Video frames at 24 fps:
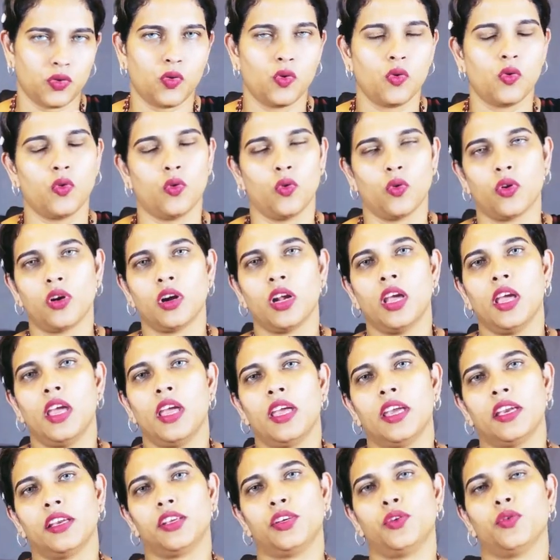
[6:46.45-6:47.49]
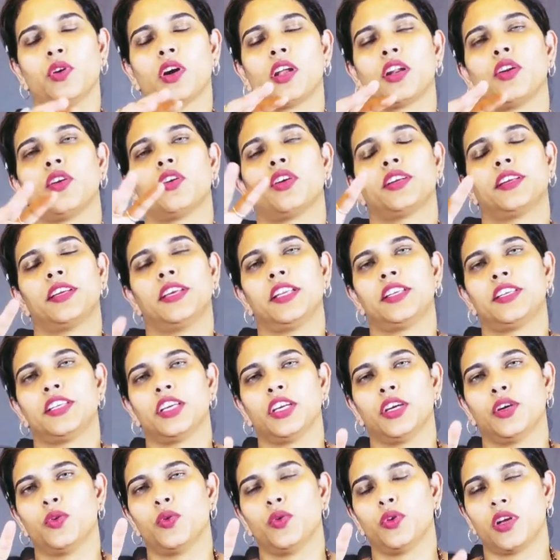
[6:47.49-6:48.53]
or you are not
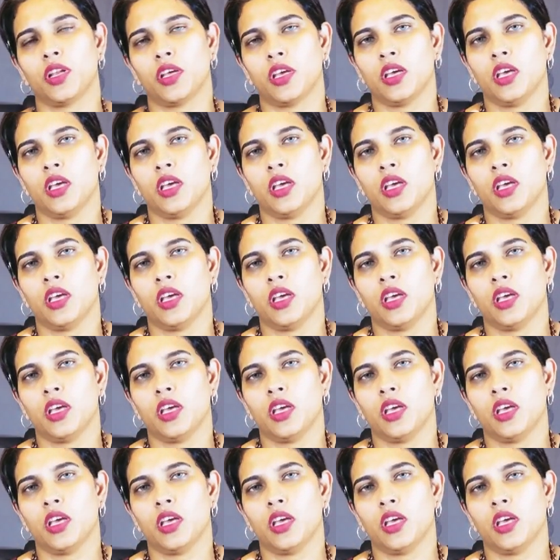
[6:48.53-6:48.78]
getting good